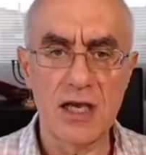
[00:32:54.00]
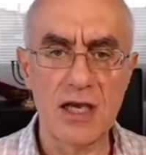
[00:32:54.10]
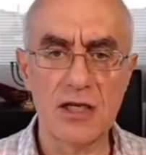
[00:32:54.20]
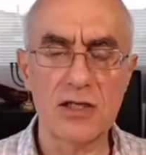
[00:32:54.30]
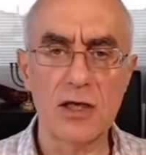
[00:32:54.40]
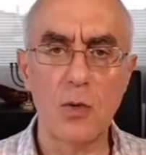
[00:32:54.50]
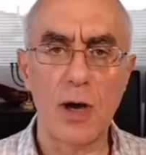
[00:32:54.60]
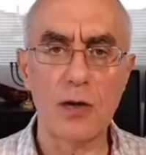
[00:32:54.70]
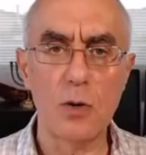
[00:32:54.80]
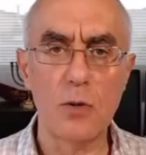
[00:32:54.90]
He is the
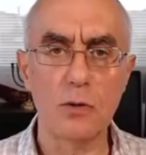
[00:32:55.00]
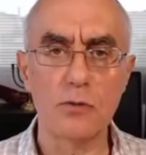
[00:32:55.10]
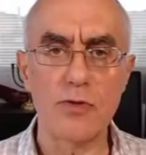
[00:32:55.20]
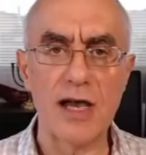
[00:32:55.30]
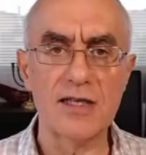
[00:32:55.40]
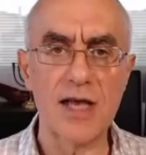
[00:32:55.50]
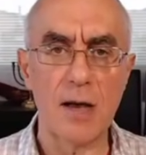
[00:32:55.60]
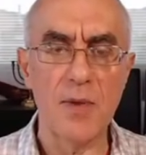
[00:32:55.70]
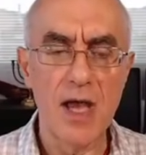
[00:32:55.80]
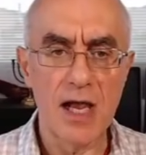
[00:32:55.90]
one who will rise
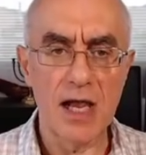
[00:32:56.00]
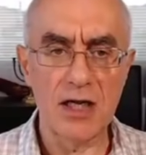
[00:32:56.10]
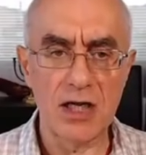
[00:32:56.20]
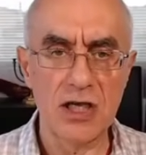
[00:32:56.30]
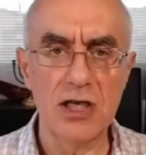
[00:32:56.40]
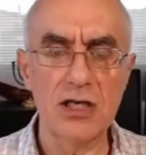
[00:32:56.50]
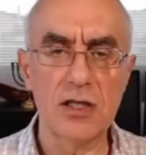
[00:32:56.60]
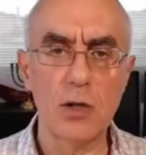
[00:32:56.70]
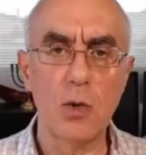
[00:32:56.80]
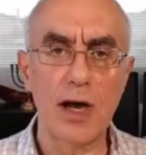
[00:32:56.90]
up, and he is
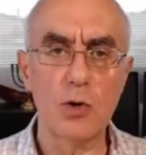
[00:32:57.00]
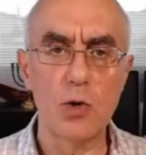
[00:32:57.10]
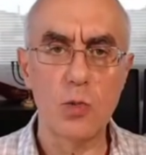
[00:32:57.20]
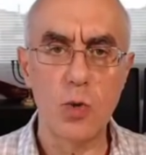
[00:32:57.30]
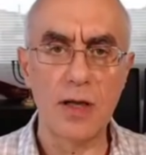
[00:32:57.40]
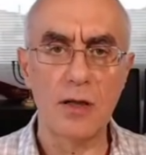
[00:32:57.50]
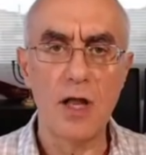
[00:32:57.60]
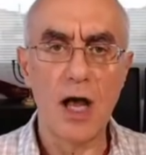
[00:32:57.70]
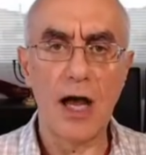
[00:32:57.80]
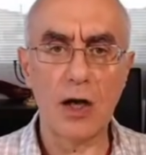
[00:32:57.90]
the one who
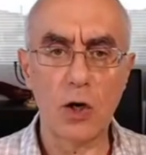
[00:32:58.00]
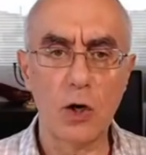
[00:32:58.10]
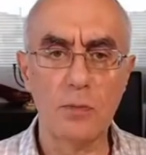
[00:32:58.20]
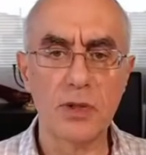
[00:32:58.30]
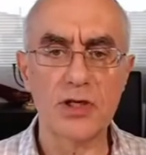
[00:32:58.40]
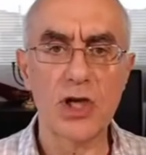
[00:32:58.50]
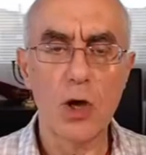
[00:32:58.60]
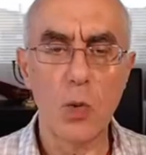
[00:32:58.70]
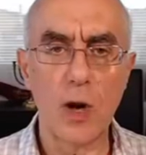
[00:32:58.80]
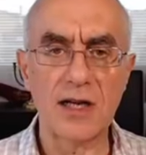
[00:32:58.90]
will accomplish
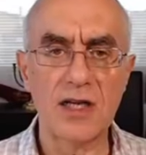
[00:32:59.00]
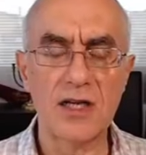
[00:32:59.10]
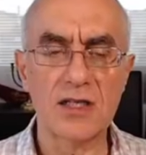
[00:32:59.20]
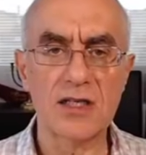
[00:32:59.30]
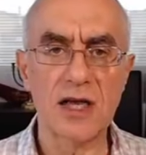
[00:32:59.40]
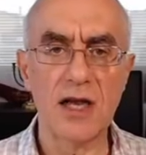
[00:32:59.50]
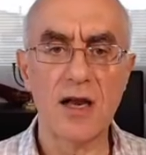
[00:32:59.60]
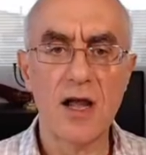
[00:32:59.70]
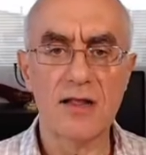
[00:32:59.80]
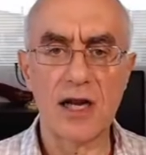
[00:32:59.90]
what he
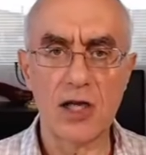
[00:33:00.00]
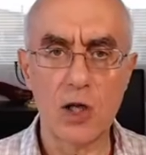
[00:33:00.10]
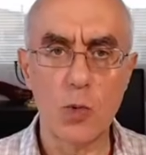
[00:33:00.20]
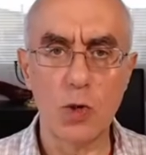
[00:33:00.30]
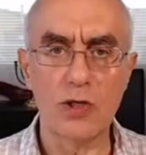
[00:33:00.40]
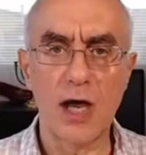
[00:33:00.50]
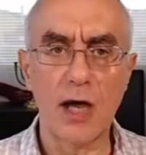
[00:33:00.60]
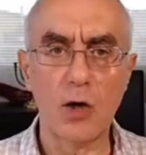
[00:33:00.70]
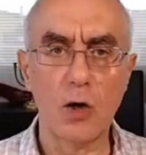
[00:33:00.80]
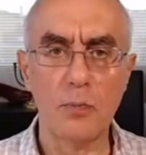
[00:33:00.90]
said that he would
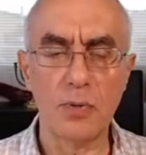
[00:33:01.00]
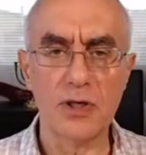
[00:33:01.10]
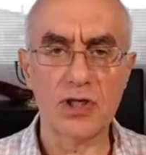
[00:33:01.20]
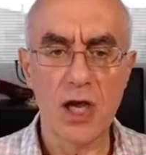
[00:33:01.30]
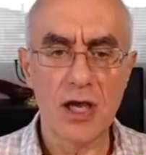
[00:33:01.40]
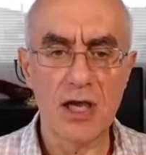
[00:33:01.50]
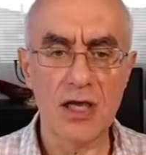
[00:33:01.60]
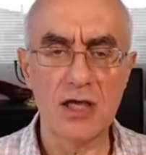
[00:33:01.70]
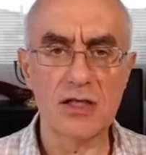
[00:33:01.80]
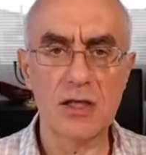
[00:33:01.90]
accomplish.
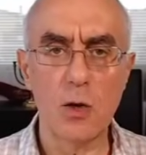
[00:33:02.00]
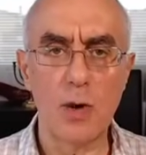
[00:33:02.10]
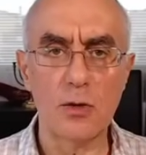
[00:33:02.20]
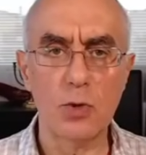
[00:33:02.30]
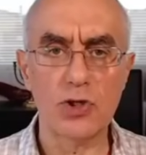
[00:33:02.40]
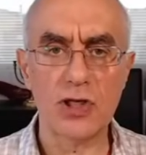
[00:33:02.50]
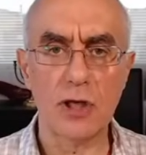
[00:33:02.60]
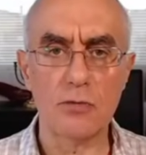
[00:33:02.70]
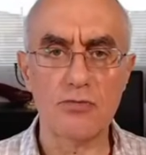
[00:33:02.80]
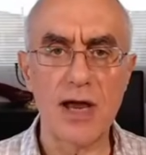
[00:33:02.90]
He is the one who
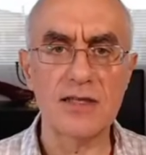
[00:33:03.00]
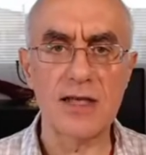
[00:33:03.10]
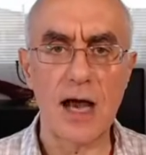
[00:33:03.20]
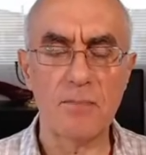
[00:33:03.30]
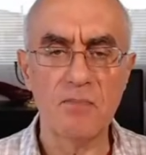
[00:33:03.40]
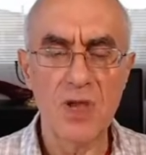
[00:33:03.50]
shall rise up